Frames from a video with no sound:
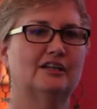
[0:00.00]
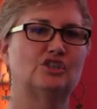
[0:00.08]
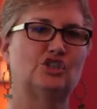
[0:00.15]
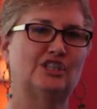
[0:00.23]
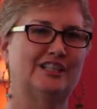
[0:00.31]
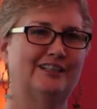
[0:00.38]

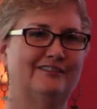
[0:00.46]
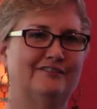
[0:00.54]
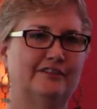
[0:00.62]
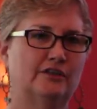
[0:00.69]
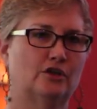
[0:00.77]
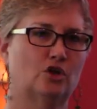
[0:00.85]

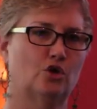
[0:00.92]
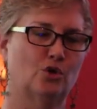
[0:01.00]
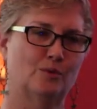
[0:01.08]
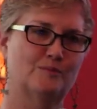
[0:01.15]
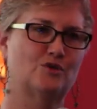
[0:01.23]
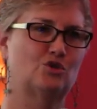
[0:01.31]
Achieve your
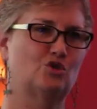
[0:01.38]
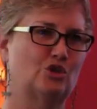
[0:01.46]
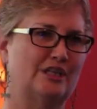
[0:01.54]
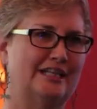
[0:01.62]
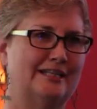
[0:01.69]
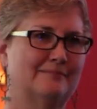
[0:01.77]
hopes,
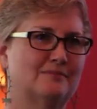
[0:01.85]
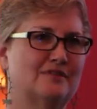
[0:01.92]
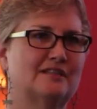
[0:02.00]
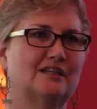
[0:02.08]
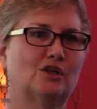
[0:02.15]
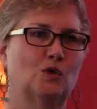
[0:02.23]

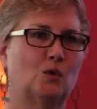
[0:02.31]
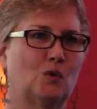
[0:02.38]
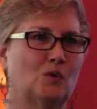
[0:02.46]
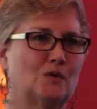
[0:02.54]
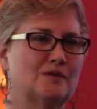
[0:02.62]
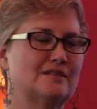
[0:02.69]
dreams, and
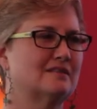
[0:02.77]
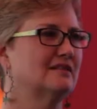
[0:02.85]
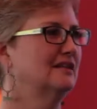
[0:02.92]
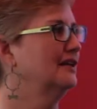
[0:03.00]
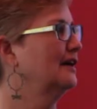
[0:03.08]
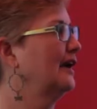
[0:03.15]
goals.